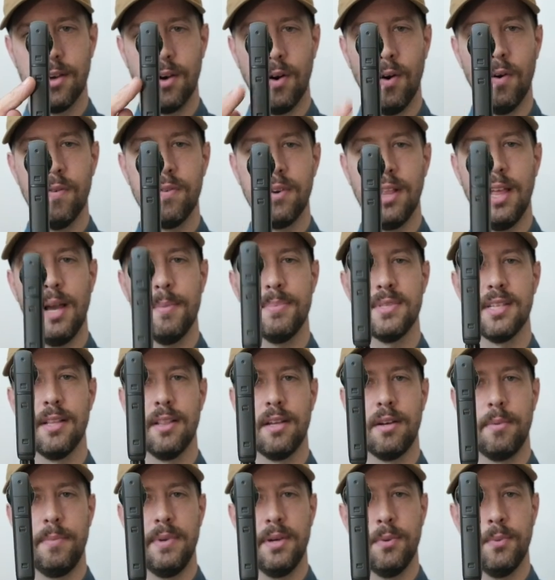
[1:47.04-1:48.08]
overlaps a
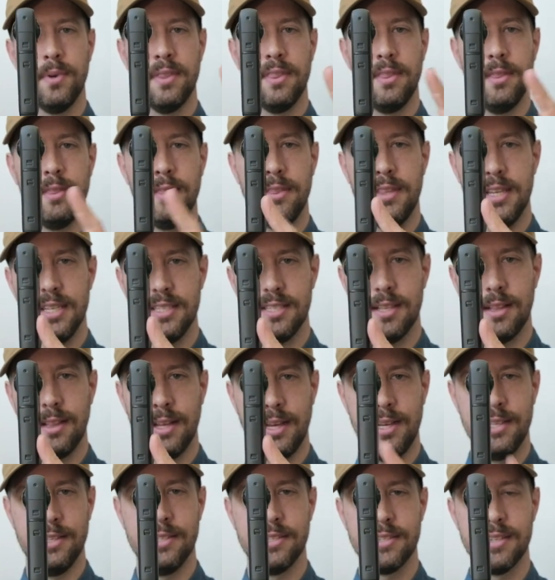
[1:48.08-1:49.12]
little bit with this
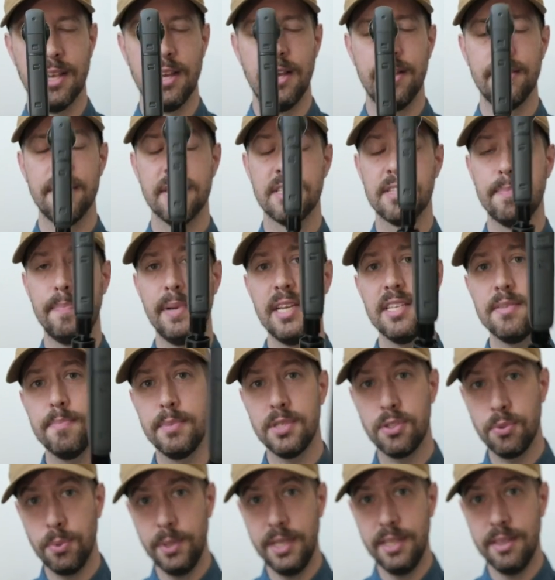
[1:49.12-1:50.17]
lens, the space
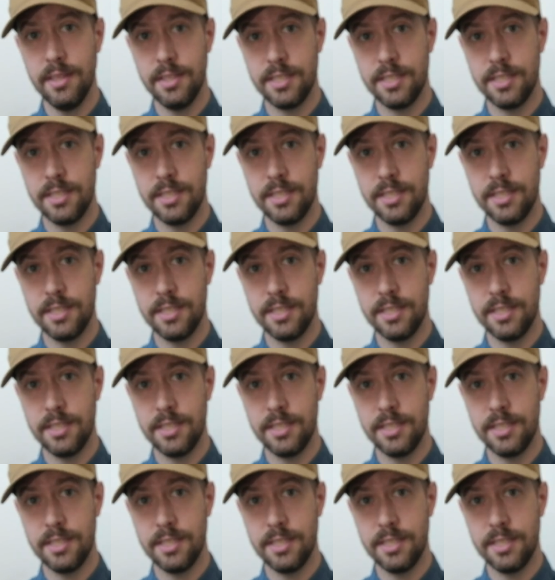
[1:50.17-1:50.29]
between the